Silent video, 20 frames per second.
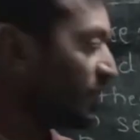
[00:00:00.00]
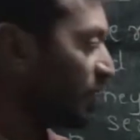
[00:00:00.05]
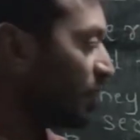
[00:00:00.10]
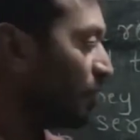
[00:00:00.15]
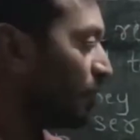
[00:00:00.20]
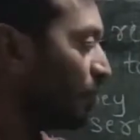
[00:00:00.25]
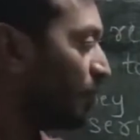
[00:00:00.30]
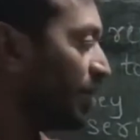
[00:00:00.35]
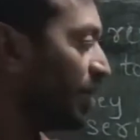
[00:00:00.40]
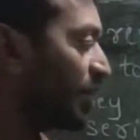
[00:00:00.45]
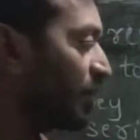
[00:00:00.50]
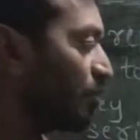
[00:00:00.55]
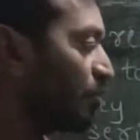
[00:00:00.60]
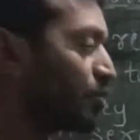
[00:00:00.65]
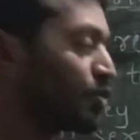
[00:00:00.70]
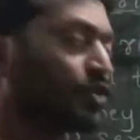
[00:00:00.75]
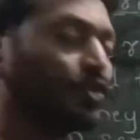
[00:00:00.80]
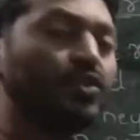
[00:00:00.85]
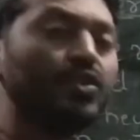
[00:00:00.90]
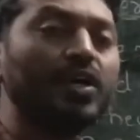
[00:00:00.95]
V equals
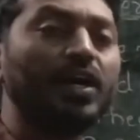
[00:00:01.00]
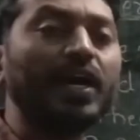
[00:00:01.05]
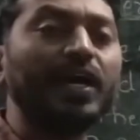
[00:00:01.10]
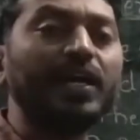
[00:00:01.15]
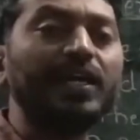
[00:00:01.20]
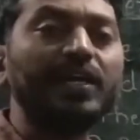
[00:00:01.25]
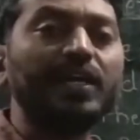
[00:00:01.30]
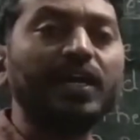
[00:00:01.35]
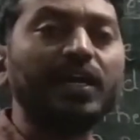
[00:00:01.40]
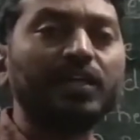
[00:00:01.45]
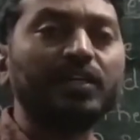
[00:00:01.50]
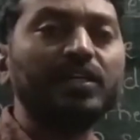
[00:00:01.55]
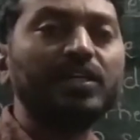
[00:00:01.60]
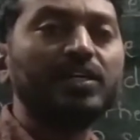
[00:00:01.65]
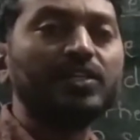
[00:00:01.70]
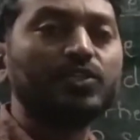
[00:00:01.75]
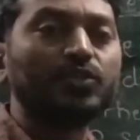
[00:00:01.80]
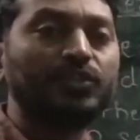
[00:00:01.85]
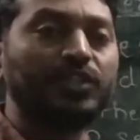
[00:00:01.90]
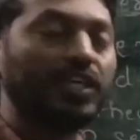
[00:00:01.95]
to IR.
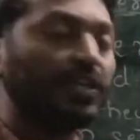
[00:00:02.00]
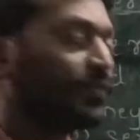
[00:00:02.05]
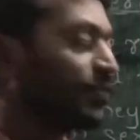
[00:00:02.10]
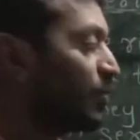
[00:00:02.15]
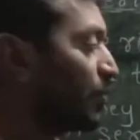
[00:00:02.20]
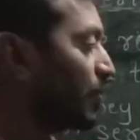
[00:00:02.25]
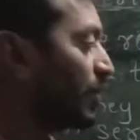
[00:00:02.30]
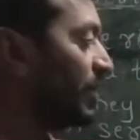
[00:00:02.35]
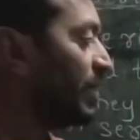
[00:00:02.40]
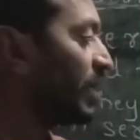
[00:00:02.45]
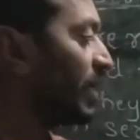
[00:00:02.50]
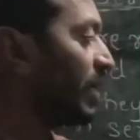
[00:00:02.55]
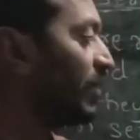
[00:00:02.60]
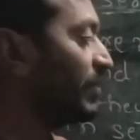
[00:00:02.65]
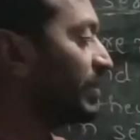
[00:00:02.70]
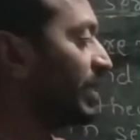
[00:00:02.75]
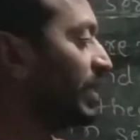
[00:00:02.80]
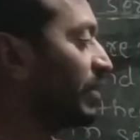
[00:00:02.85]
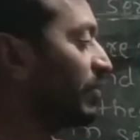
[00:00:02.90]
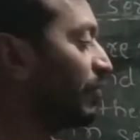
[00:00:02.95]
So therefore here I will
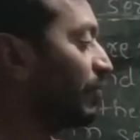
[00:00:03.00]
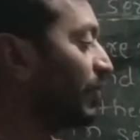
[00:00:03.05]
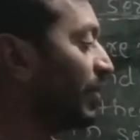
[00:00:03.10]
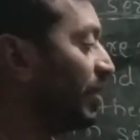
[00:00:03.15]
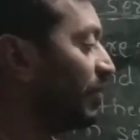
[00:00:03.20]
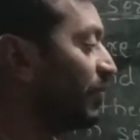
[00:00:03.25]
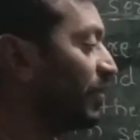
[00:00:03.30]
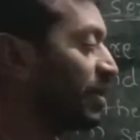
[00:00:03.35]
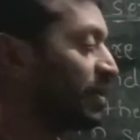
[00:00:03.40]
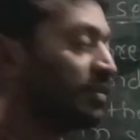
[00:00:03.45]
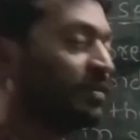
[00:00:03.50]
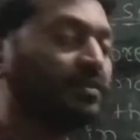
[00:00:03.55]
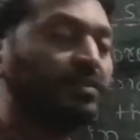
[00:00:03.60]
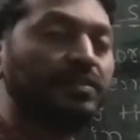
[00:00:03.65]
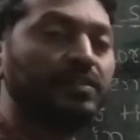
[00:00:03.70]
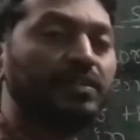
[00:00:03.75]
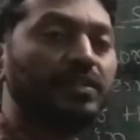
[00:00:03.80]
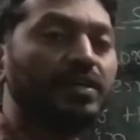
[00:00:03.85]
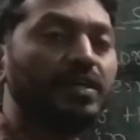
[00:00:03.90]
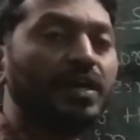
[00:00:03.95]
take V1
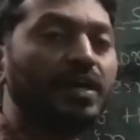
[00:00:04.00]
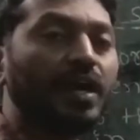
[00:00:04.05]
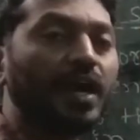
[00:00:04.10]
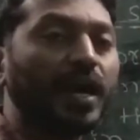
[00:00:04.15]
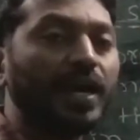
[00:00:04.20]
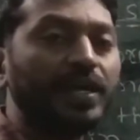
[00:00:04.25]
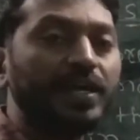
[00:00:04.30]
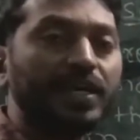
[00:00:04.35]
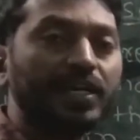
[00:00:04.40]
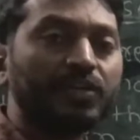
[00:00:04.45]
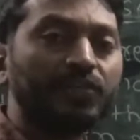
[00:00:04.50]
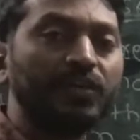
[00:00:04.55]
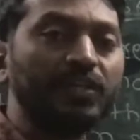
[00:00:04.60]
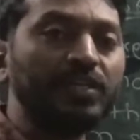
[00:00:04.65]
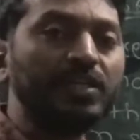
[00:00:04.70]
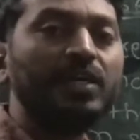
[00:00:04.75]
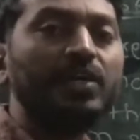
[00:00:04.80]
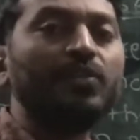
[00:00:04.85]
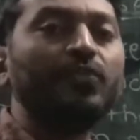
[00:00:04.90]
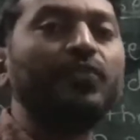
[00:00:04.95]
IR1,
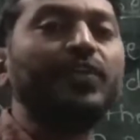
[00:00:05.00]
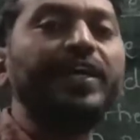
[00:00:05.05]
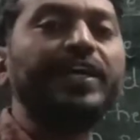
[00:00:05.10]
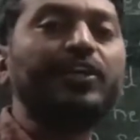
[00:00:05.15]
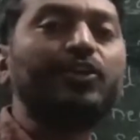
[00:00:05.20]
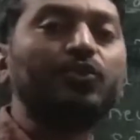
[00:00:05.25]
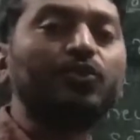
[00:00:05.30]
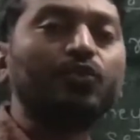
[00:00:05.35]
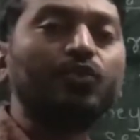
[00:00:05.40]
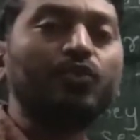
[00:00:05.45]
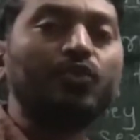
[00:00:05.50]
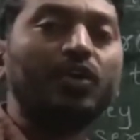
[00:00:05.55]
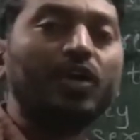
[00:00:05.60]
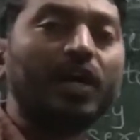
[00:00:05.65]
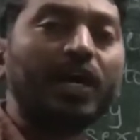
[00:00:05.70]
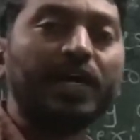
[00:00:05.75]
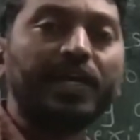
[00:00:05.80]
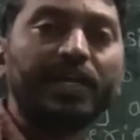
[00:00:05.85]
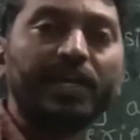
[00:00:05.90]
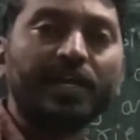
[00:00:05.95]
V2
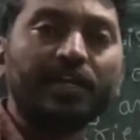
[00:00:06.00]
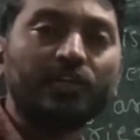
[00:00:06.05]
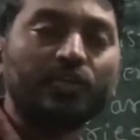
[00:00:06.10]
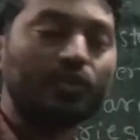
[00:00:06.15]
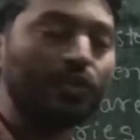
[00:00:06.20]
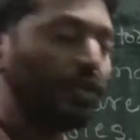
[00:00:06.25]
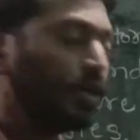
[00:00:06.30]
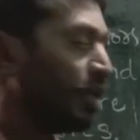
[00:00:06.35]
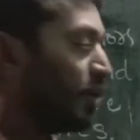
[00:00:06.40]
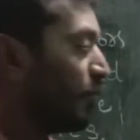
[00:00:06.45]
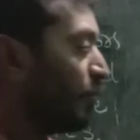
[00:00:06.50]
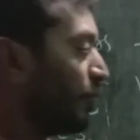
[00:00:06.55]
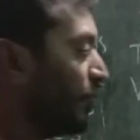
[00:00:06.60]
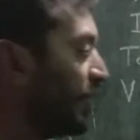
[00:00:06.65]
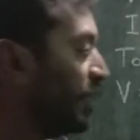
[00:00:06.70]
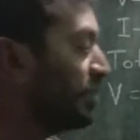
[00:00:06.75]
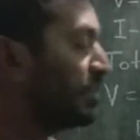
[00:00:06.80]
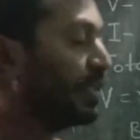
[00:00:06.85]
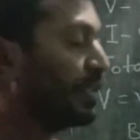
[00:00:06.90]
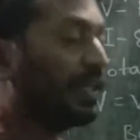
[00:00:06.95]
IR2,
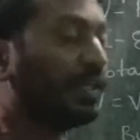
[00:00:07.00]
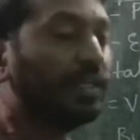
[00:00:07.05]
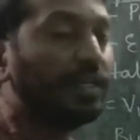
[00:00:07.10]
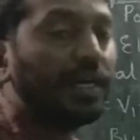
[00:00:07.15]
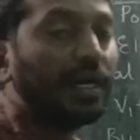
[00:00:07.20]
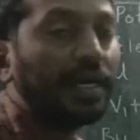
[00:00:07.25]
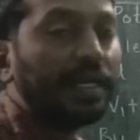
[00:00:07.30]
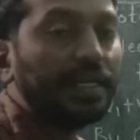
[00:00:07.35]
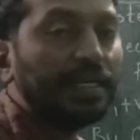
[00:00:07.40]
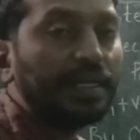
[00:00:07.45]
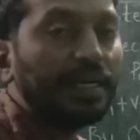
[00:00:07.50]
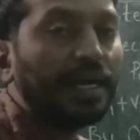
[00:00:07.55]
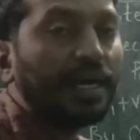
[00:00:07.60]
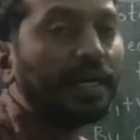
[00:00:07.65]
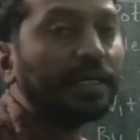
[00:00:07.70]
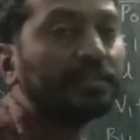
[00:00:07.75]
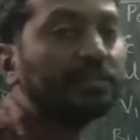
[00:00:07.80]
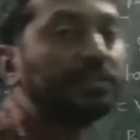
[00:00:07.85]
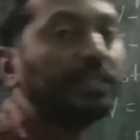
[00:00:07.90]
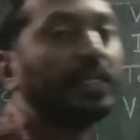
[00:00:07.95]
V3
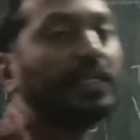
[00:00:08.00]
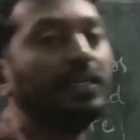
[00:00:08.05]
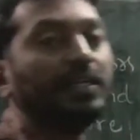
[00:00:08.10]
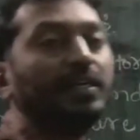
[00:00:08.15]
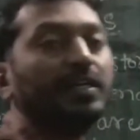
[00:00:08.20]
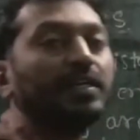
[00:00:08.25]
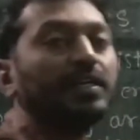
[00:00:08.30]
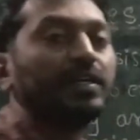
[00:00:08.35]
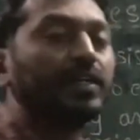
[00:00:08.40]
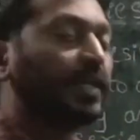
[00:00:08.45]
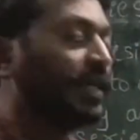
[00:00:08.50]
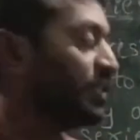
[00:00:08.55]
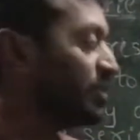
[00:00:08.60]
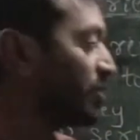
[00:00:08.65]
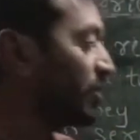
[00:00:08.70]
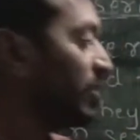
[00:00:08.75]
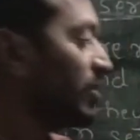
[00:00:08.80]
IR3, right?